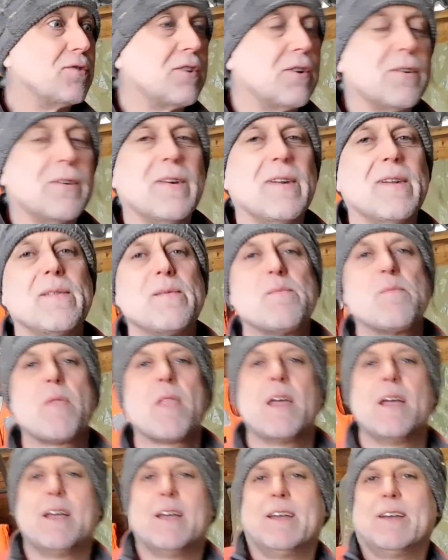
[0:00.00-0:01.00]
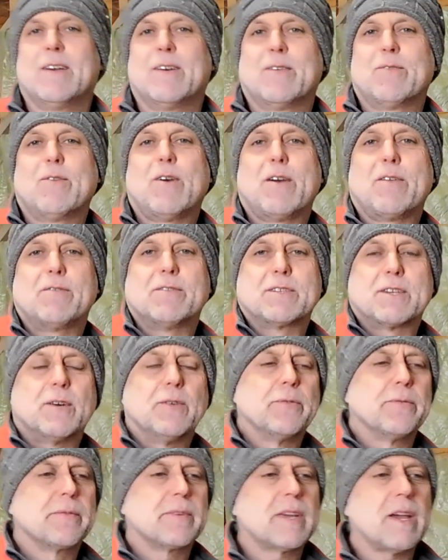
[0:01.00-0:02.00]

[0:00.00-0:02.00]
So the right result,